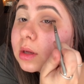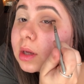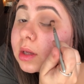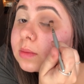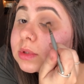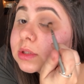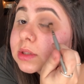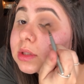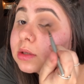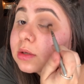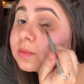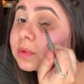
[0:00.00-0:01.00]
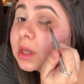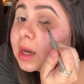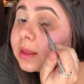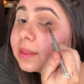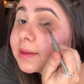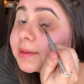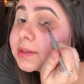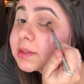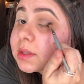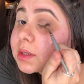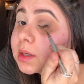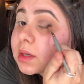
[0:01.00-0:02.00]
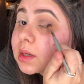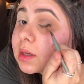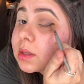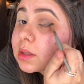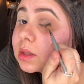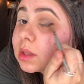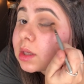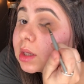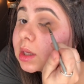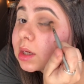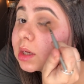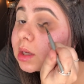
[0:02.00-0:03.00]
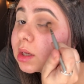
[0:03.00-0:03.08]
I'm just gonna apply this to the end.